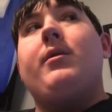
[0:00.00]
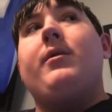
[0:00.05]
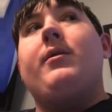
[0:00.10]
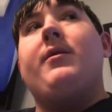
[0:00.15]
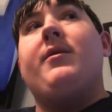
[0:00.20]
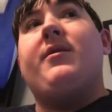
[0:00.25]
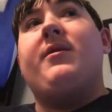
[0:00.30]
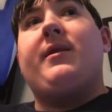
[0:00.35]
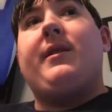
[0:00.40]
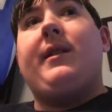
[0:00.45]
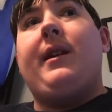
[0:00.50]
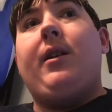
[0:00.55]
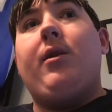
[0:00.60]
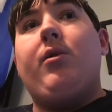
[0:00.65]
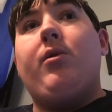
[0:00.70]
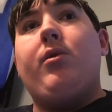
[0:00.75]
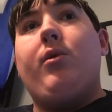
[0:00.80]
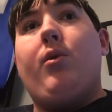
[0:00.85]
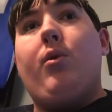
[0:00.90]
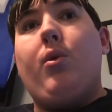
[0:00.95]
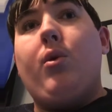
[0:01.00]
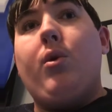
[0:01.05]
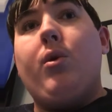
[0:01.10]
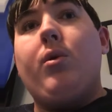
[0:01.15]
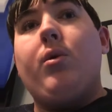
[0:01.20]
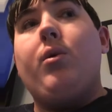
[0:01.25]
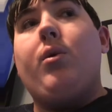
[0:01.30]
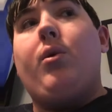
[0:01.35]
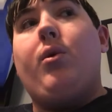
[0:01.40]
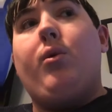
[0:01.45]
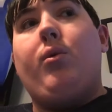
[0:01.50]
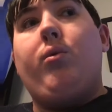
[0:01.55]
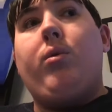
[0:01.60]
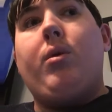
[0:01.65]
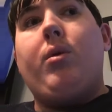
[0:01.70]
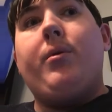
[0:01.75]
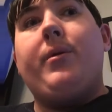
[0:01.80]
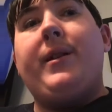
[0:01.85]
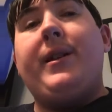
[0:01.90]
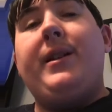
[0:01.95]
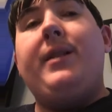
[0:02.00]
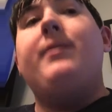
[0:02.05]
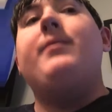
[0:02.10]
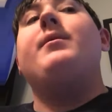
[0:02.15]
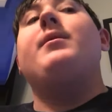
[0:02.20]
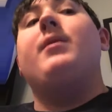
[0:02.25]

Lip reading: scared or worried